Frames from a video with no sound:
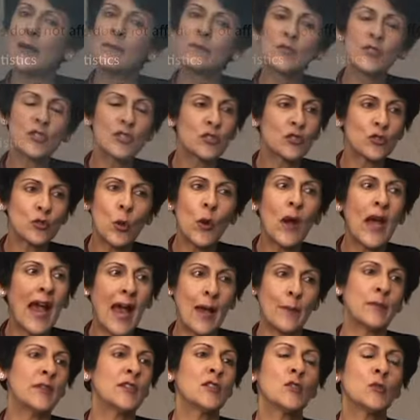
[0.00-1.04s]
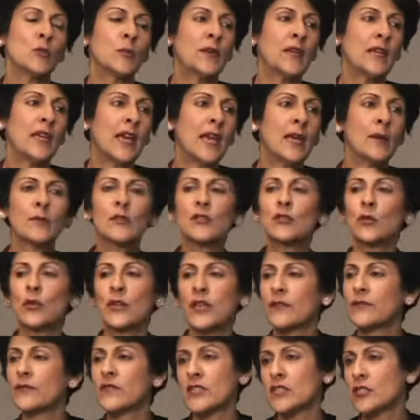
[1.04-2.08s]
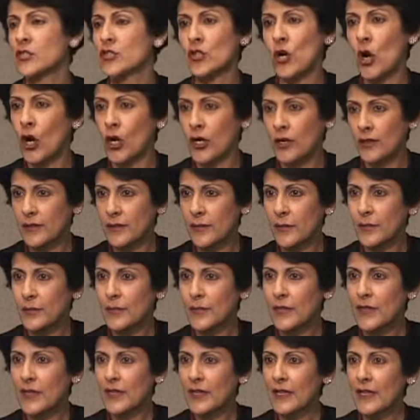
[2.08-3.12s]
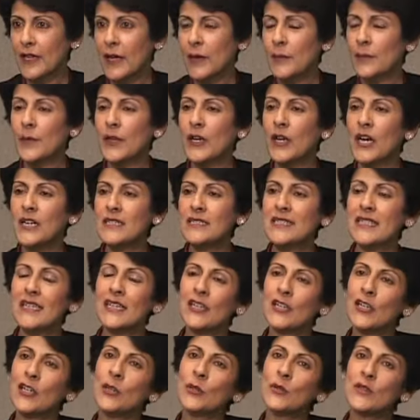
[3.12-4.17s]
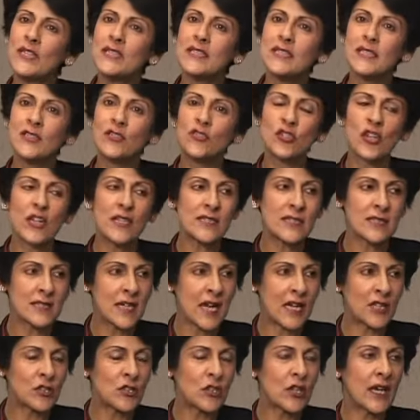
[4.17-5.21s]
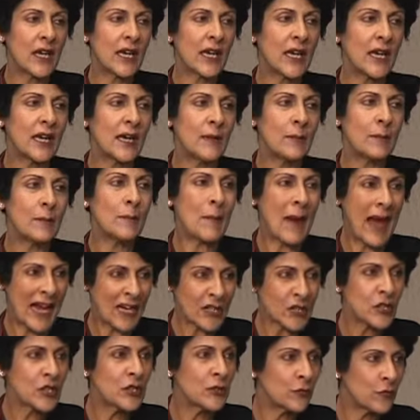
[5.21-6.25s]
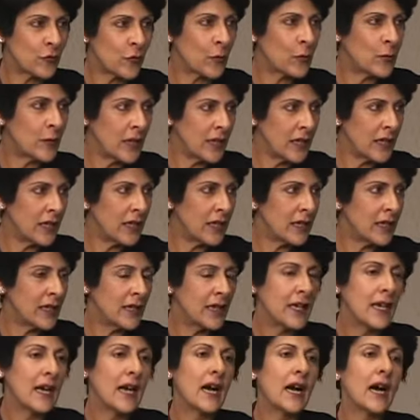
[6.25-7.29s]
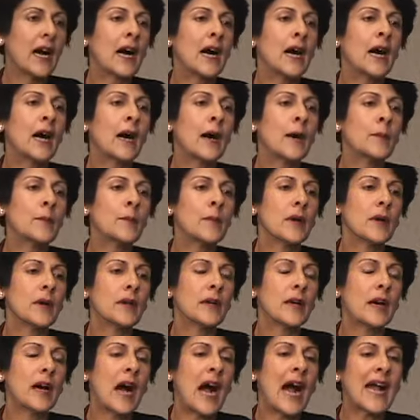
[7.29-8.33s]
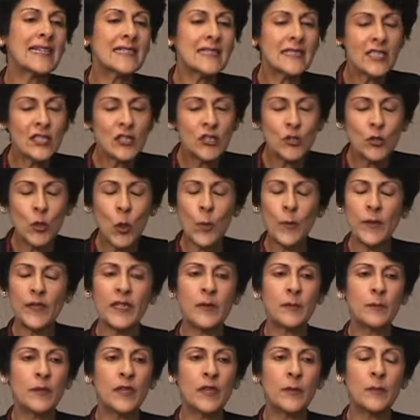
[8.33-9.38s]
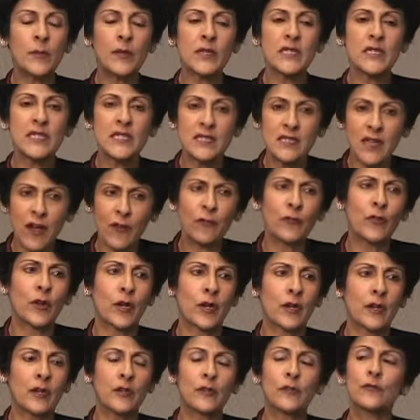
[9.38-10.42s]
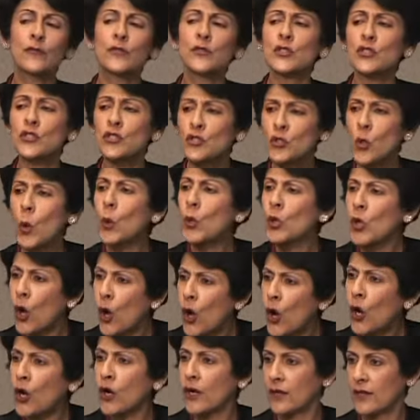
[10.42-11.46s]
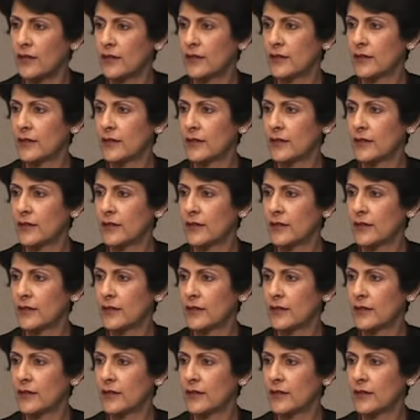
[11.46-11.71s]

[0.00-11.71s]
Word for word: I'm just so happy to be able to give this talk because, you know, this is just such a passion for me. I see so many people suffer for so long.